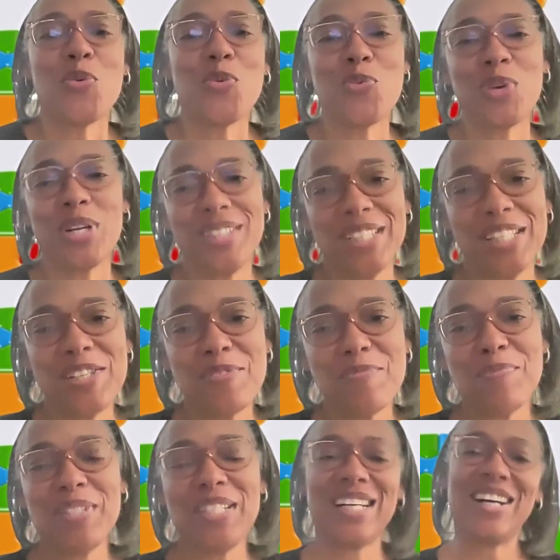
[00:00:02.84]

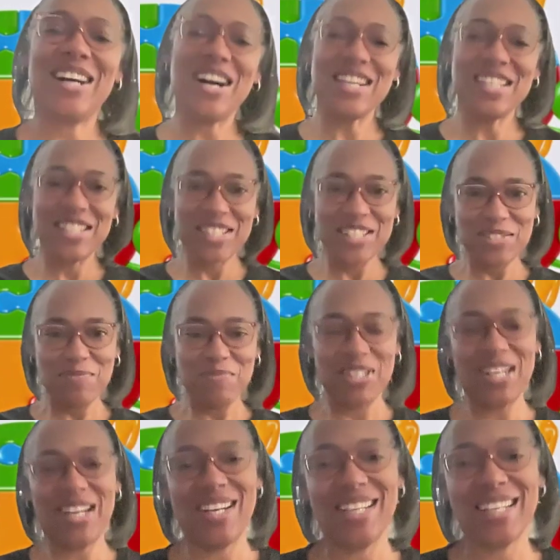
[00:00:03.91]
Welcome to Autism
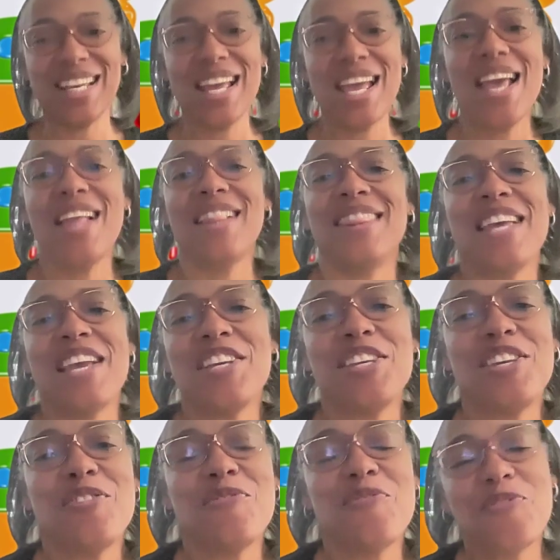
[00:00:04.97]
Talk.
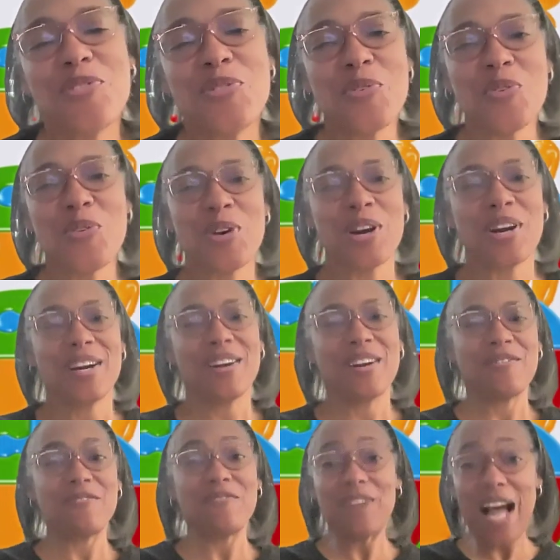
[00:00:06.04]
Thank you
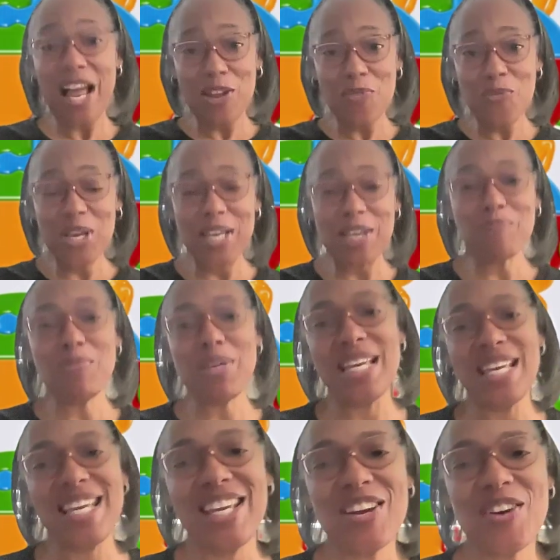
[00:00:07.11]
for following
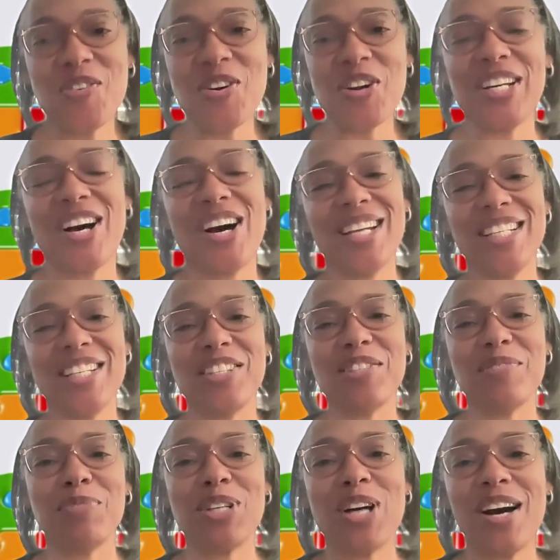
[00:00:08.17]
me on
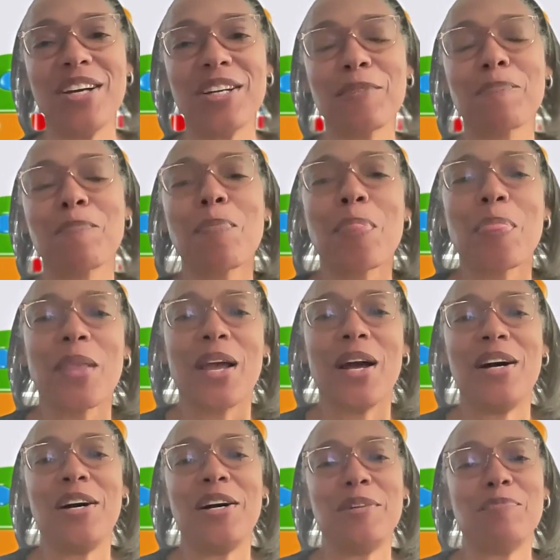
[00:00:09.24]
Autism Talk
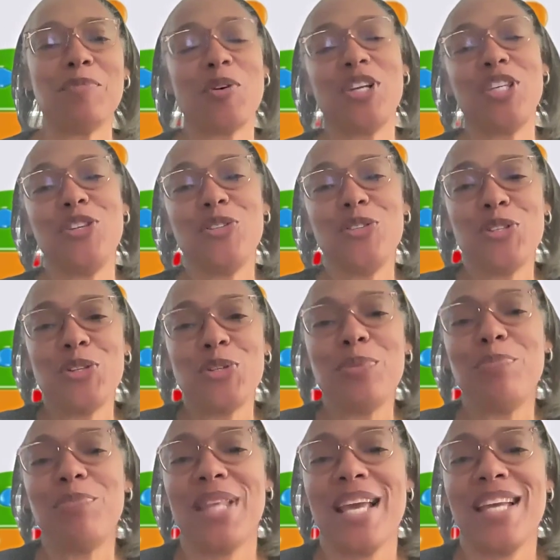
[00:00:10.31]
on
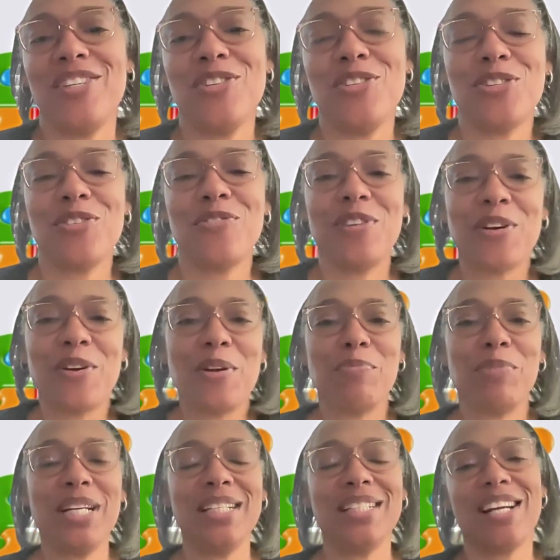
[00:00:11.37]
YouTube. Thank you so very
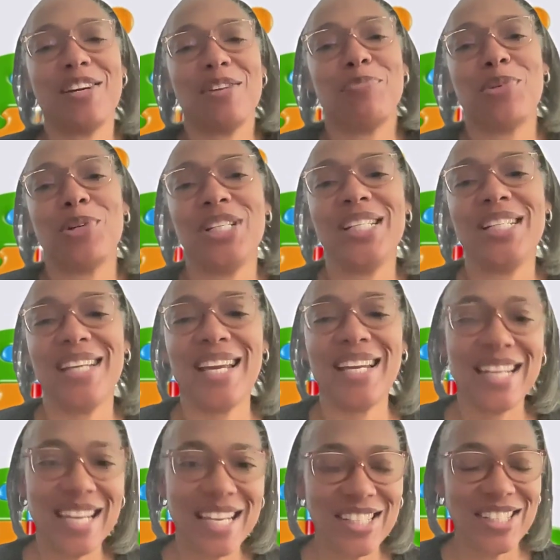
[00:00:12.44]
much. I
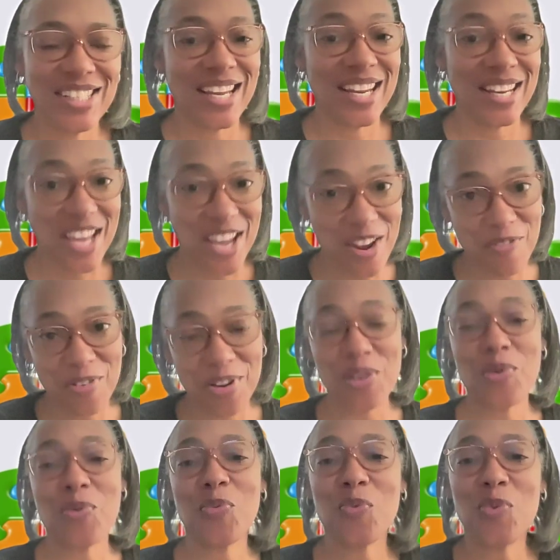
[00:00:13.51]
appreciate each and
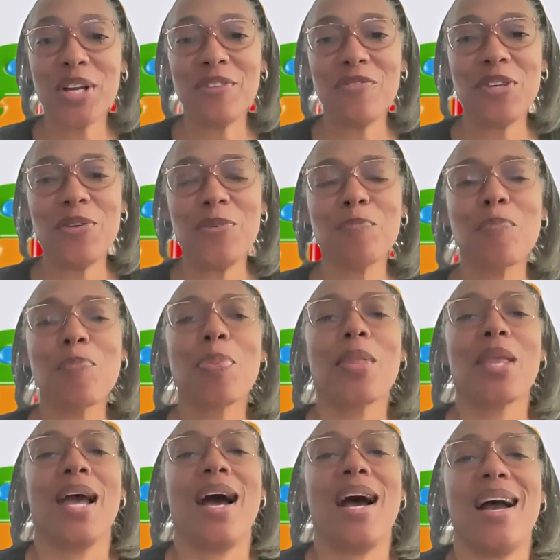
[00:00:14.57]
every one of you.
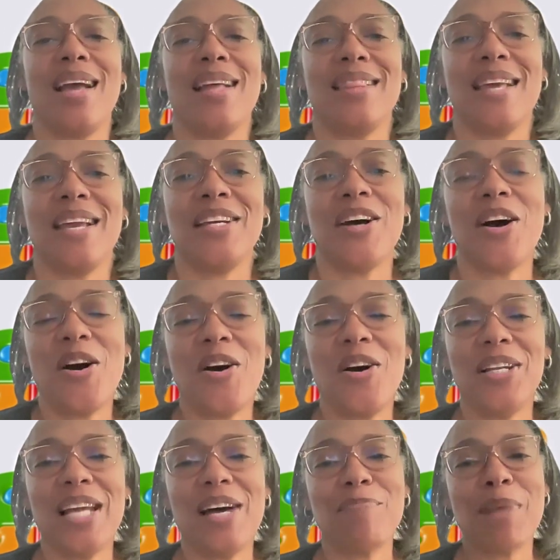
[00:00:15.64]
I thank
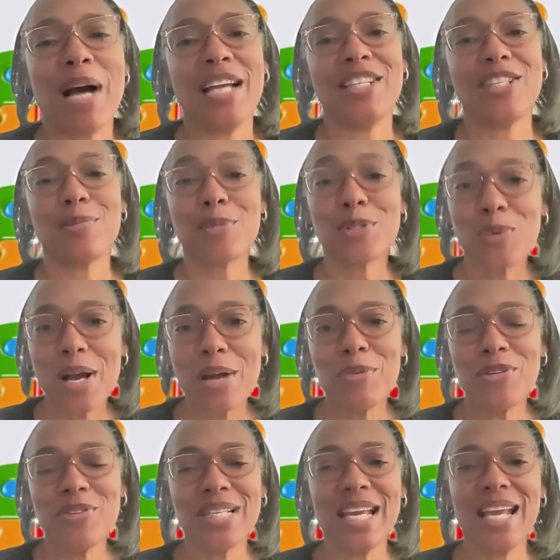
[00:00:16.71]
all of my
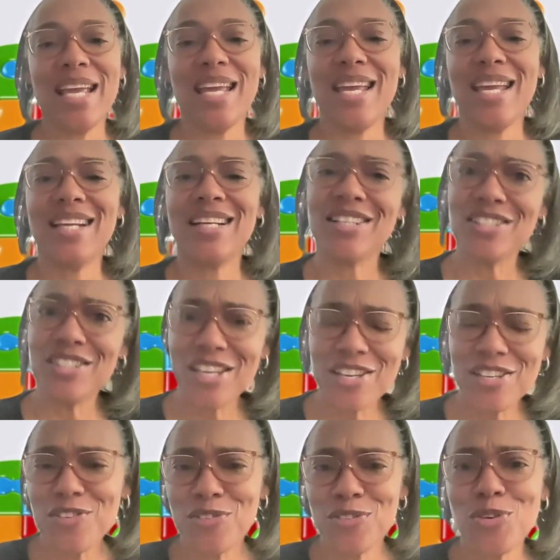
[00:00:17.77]
subscribers and
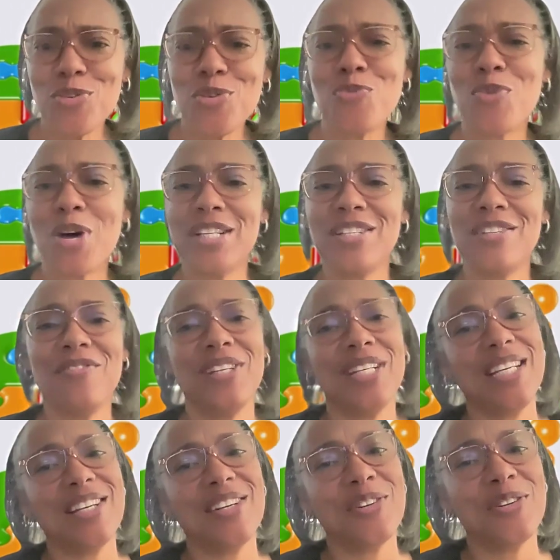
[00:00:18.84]
continue to watch the
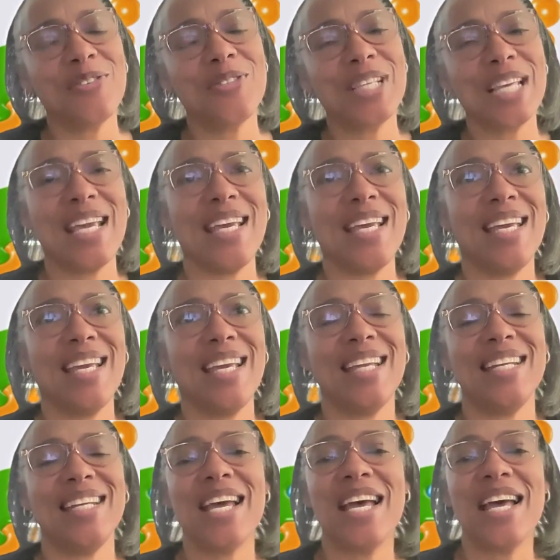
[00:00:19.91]
videos
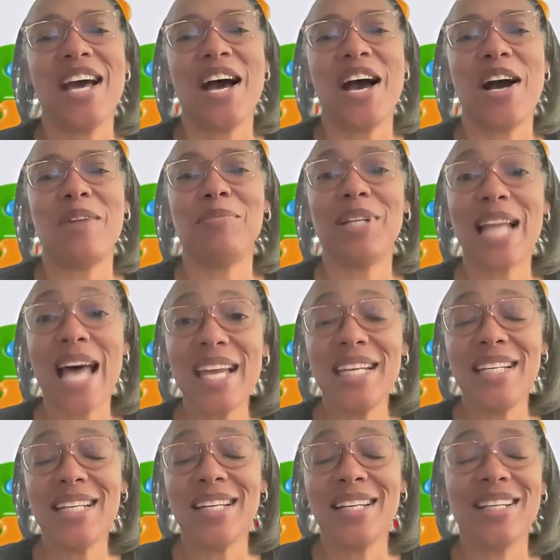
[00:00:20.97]
and
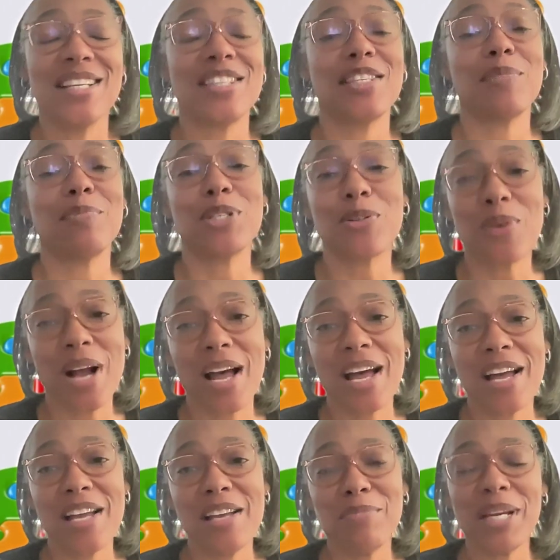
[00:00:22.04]
like,
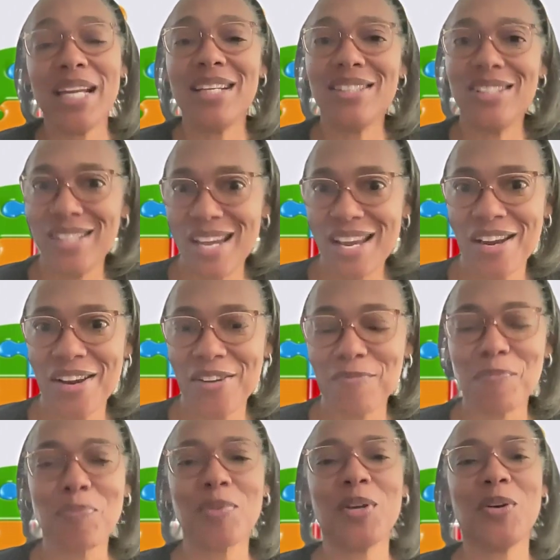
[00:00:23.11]
subscribe, and
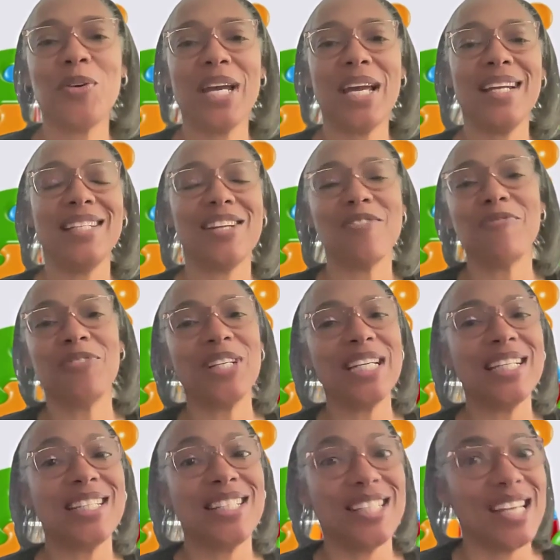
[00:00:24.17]
share. Okay, don't
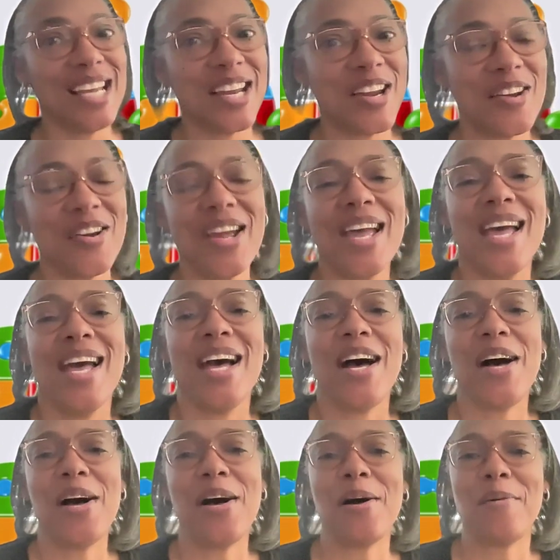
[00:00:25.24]
forget to share
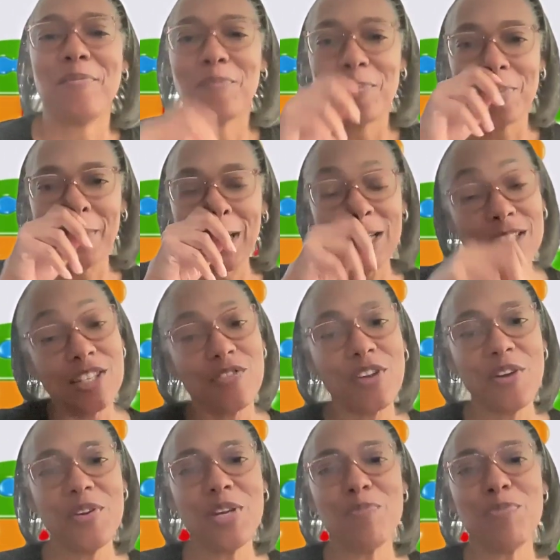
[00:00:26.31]
because it's
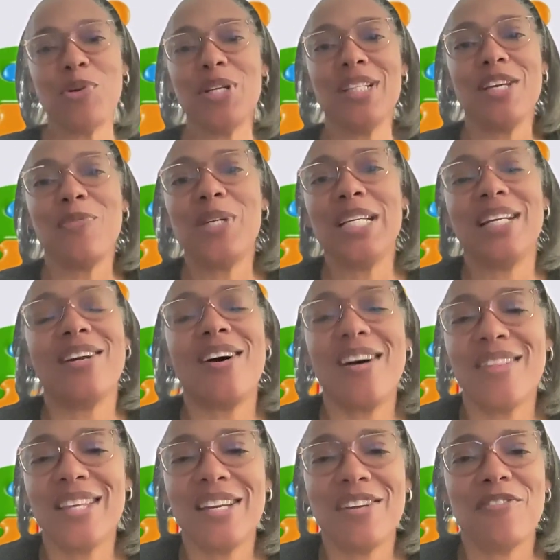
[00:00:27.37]
very important that we get
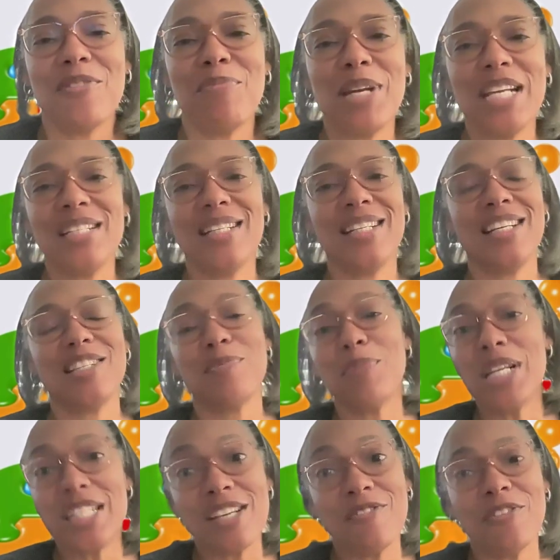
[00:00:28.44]
all the information, as
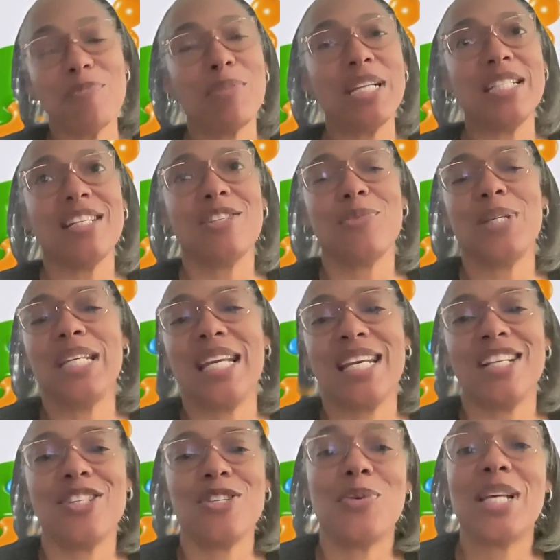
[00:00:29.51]
much information as we
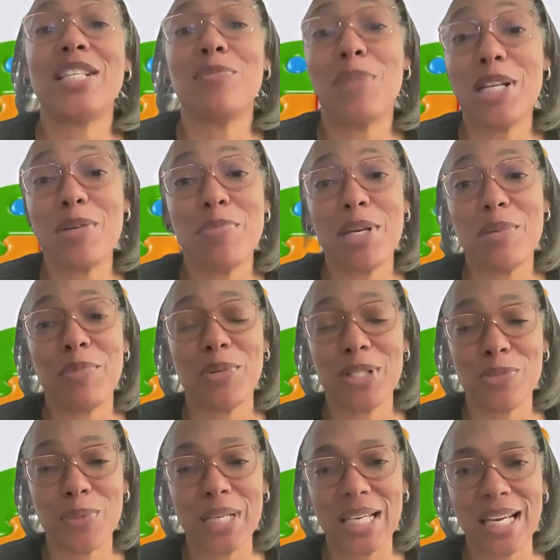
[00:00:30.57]
can, to as many people
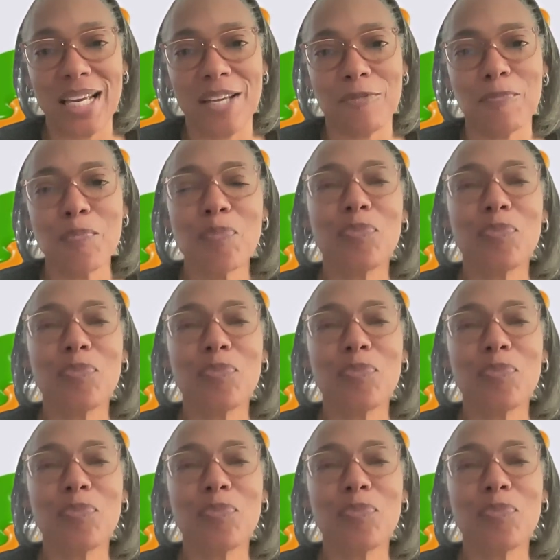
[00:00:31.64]
as we can.